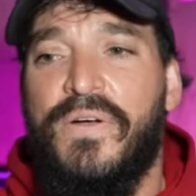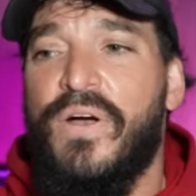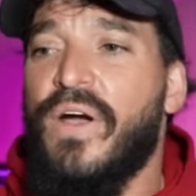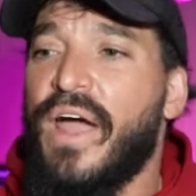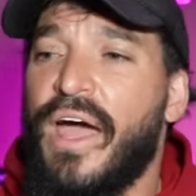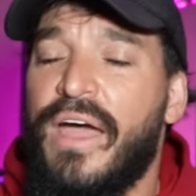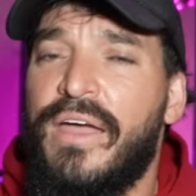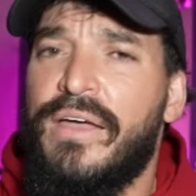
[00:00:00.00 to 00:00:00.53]

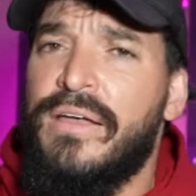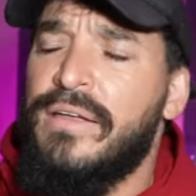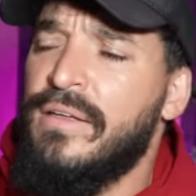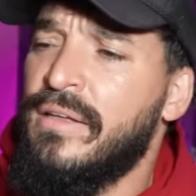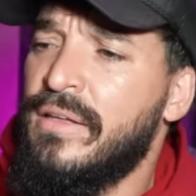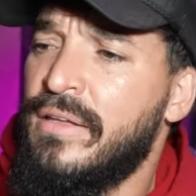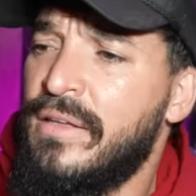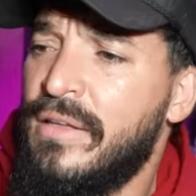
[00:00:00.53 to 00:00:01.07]
Okay?
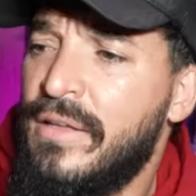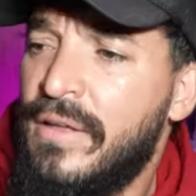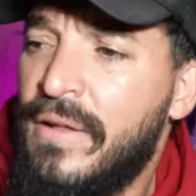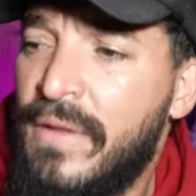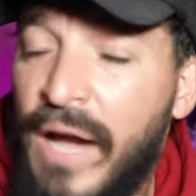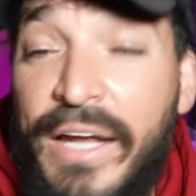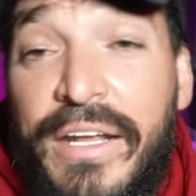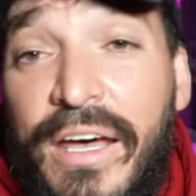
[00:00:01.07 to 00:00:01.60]

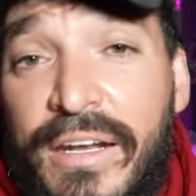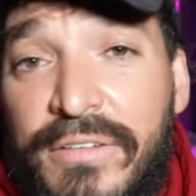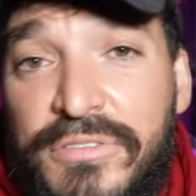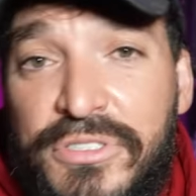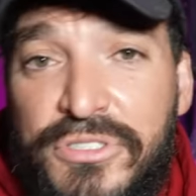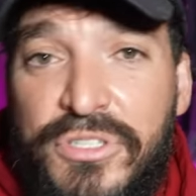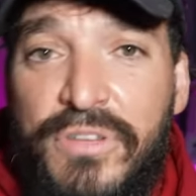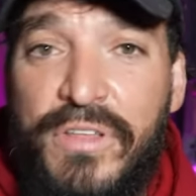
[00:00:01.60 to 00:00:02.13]
I did. It
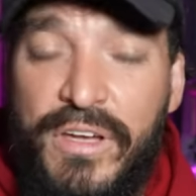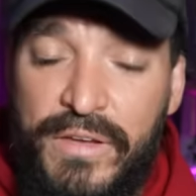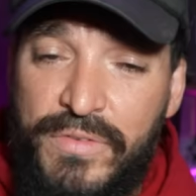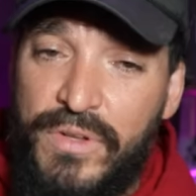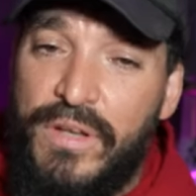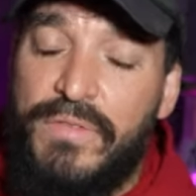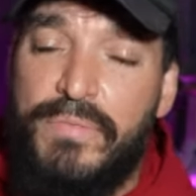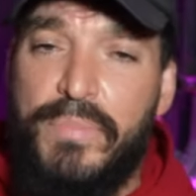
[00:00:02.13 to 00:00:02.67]
was a true thing. If
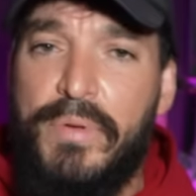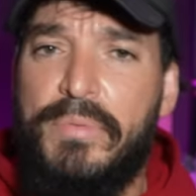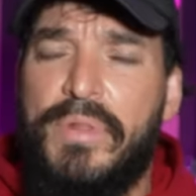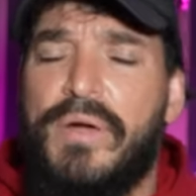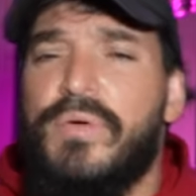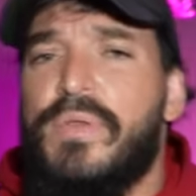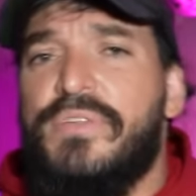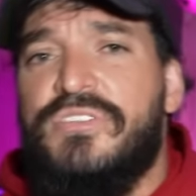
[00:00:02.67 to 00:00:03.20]
you people
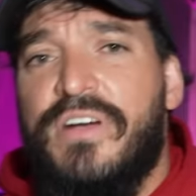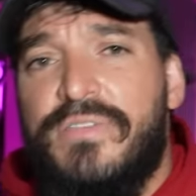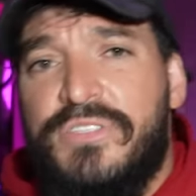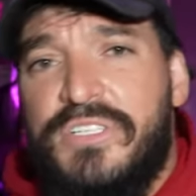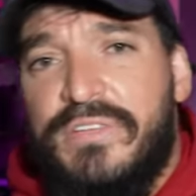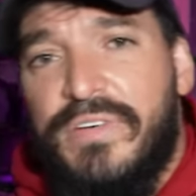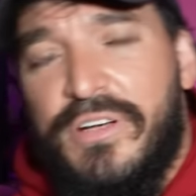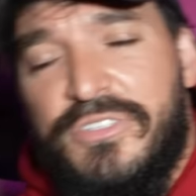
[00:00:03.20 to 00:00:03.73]
that were on the Travel
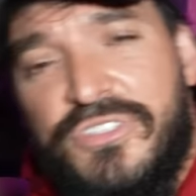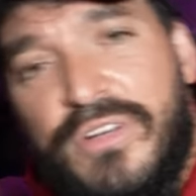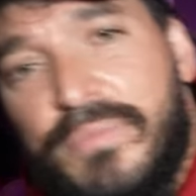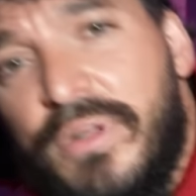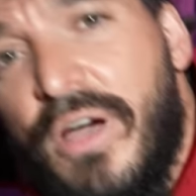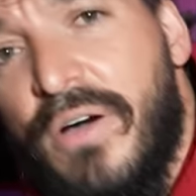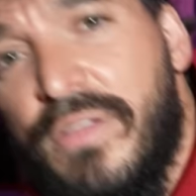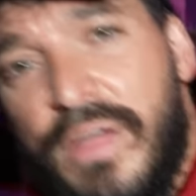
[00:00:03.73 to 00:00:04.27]
TFL trip
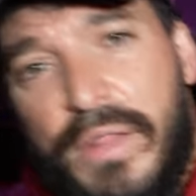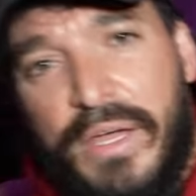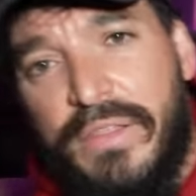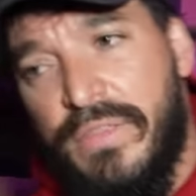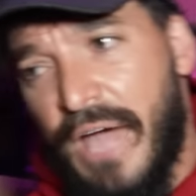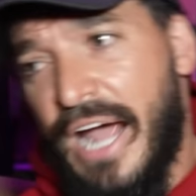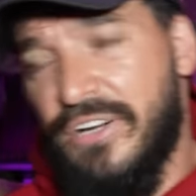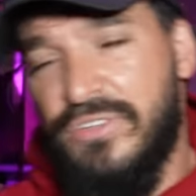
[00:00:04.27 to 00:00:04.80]
know that, like,
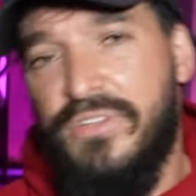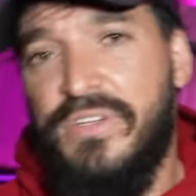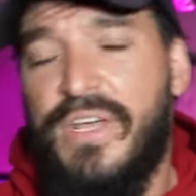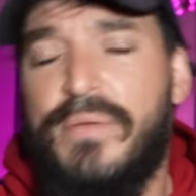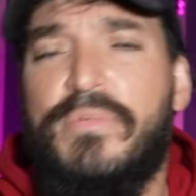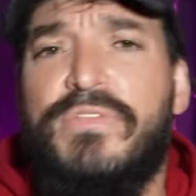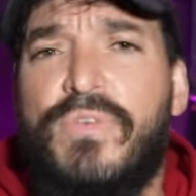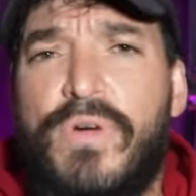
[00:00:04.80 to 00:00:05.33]
actually the
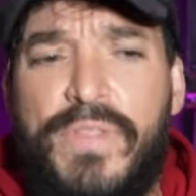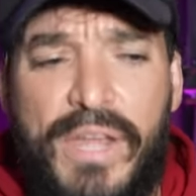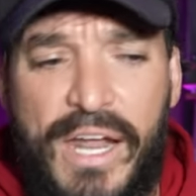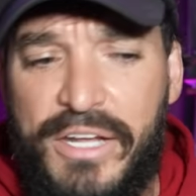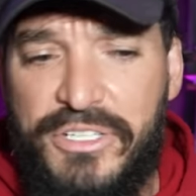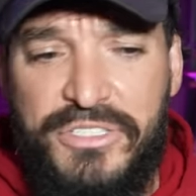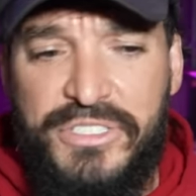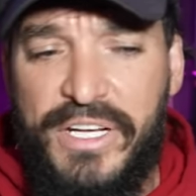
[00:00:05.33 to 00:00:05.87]
day before that,
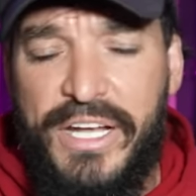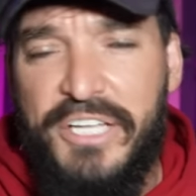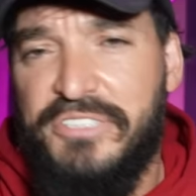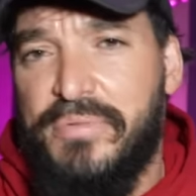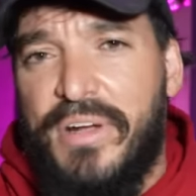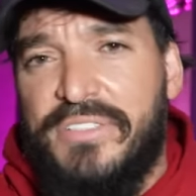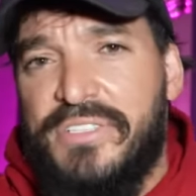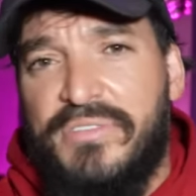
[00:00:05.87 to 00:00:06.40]
I just, like,
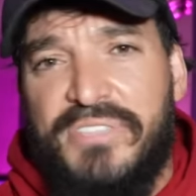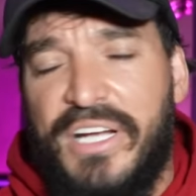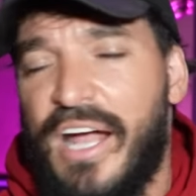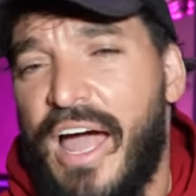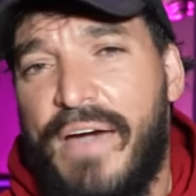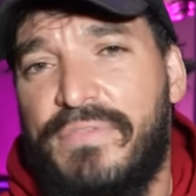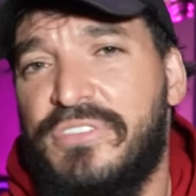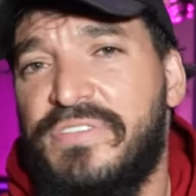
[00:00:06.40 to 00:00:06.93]
expressed it. I was like,
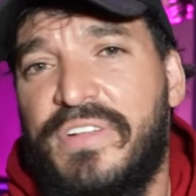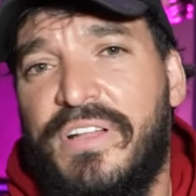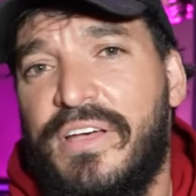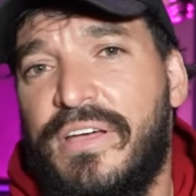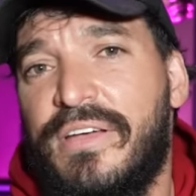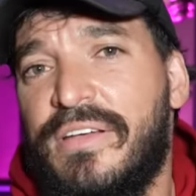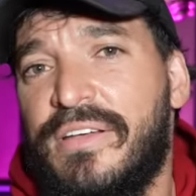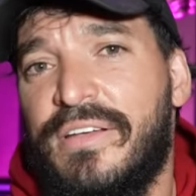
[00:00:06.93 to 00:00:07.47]
I had this
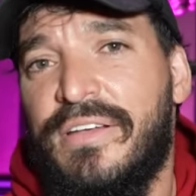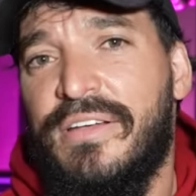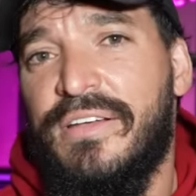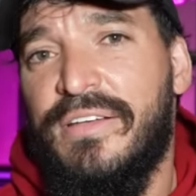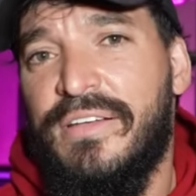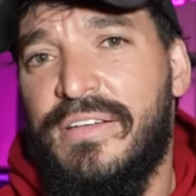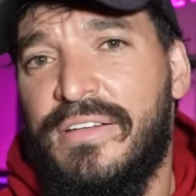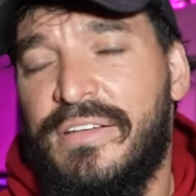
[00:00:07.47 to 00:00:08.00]
feeling
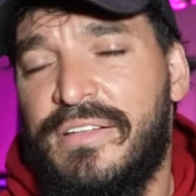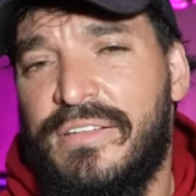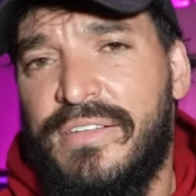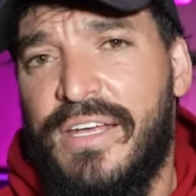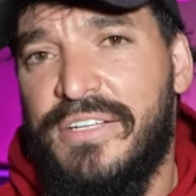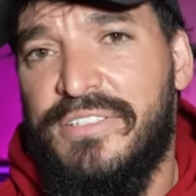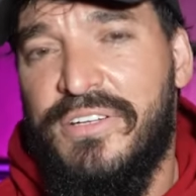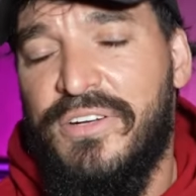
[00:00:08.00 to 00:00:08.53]

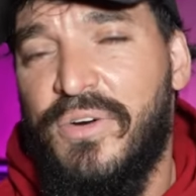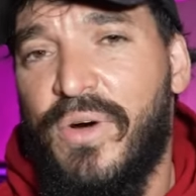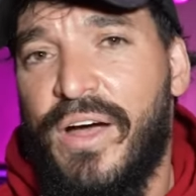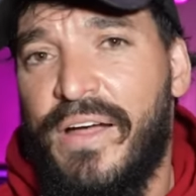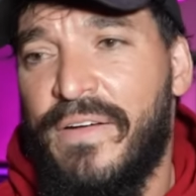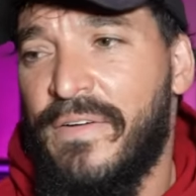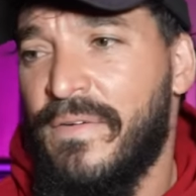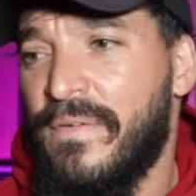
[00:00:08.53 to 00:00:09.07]
that he's going to quit.